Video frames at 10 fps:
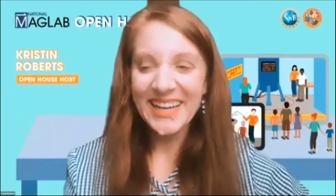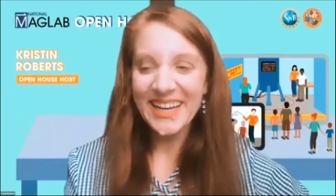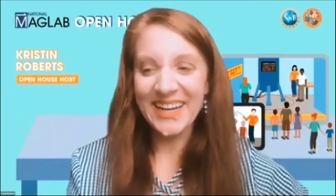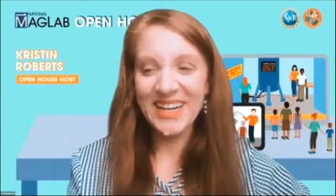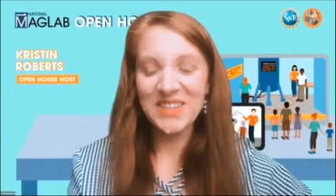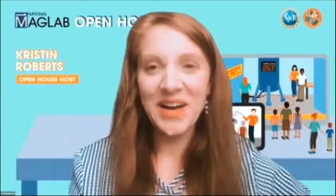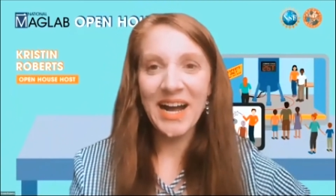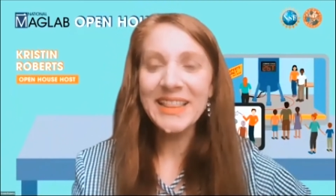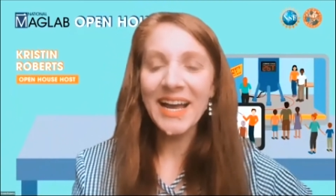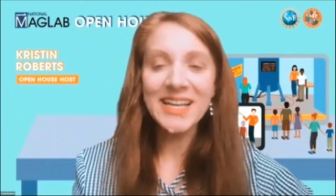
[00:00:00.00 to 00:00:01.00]

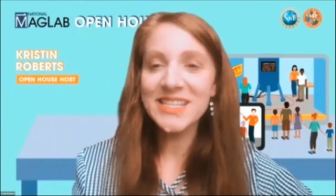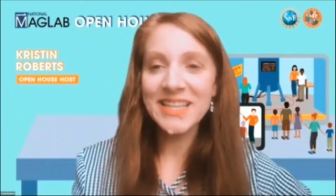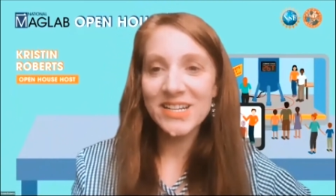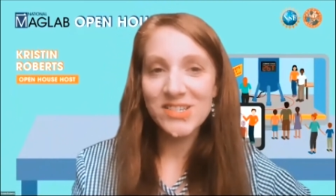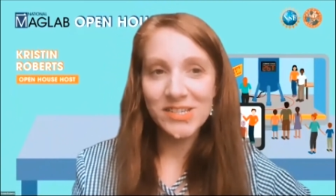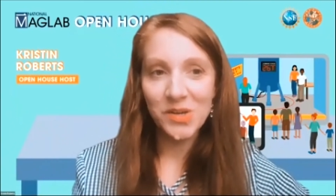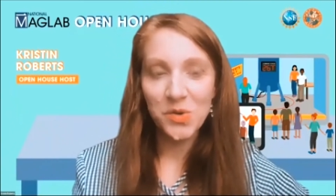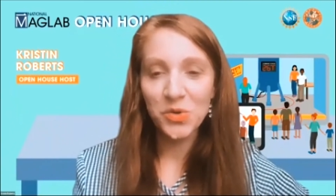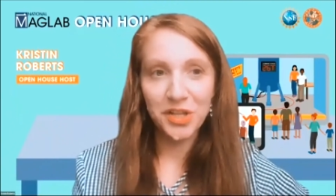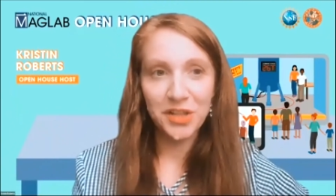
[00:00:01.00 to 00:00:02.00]
I think that is just so
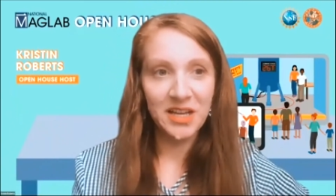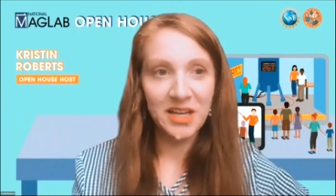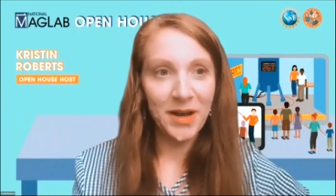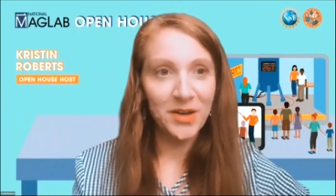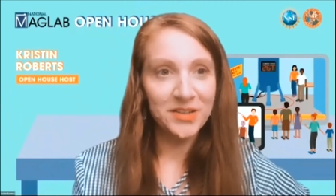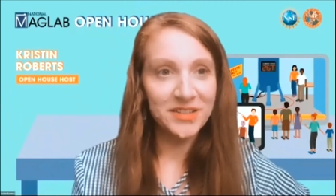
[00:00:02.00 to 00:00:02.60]
cool to think about,